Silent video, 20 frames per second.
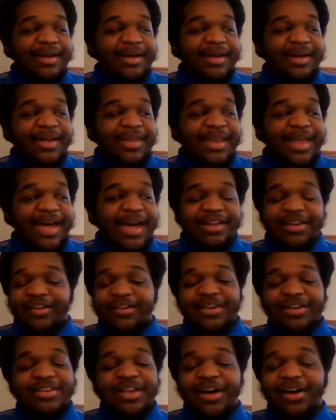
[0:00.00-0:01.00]
And I
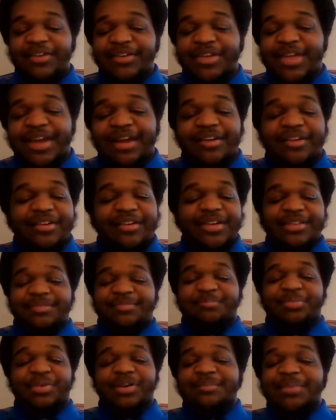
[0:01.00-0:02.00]
already know, yeah, I already
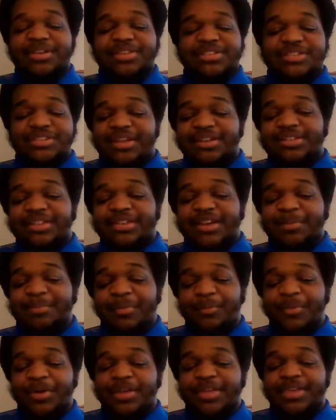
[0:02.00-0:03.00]
pretty much looked it
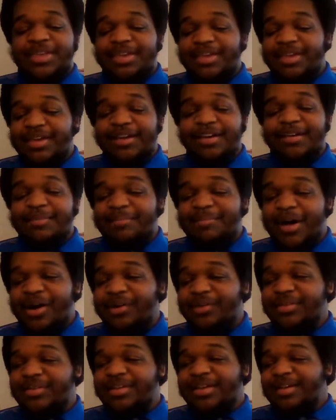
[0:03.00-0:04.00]
up on Wikia
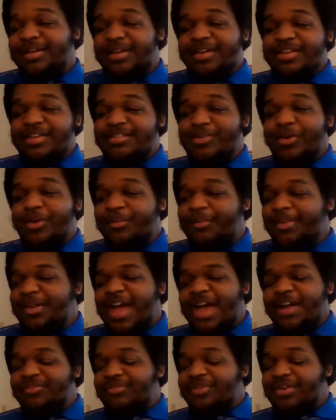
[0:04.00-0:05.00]
about
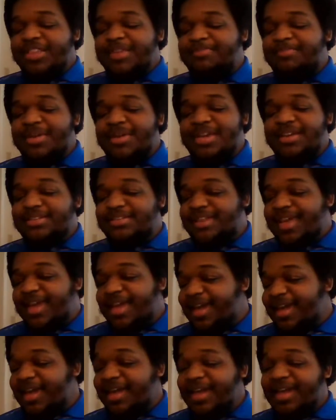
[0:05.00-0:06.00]
Norman not really being
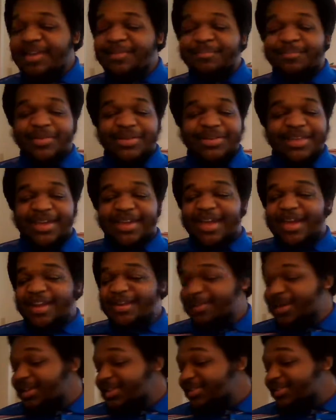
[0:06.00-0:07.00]
dead, but they
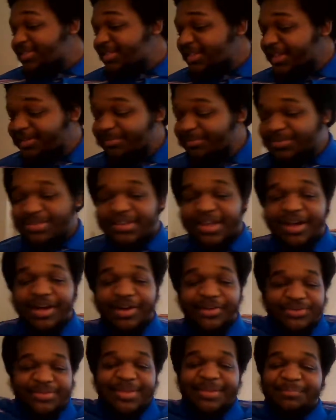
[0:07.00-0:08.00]
kind of made it seem
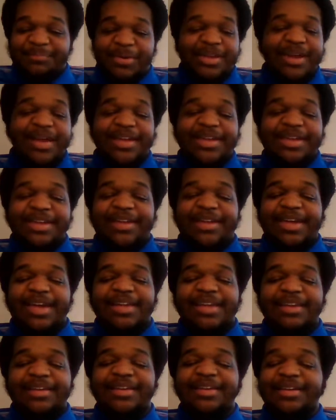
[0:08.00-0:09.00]
so. But I
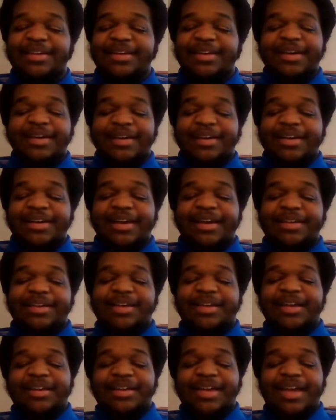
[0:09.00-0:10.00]
kind of
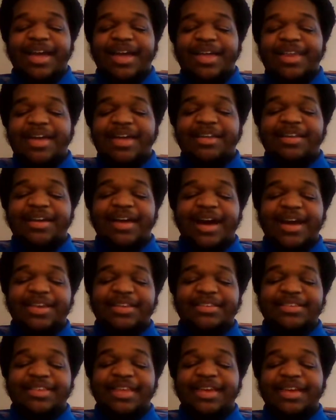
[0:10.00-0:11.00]
had an
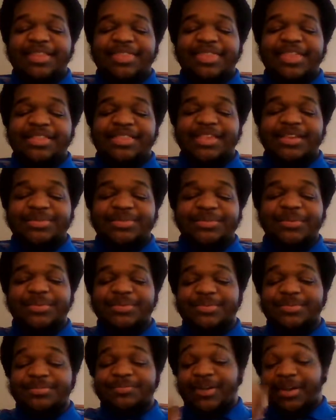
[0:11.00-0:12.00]
idea that that's what
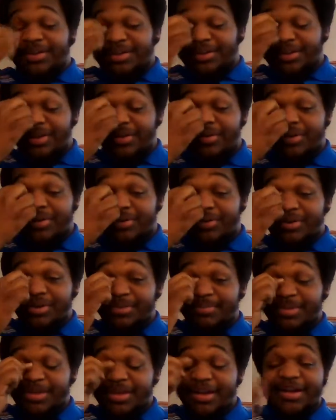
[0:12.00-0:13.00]
was fucking going
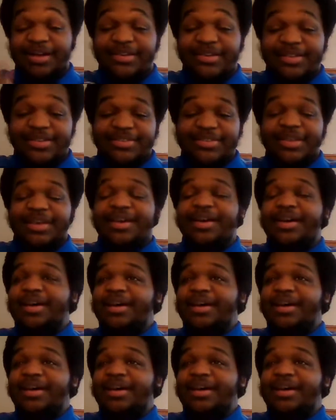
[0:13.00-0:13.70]
on, to be honest.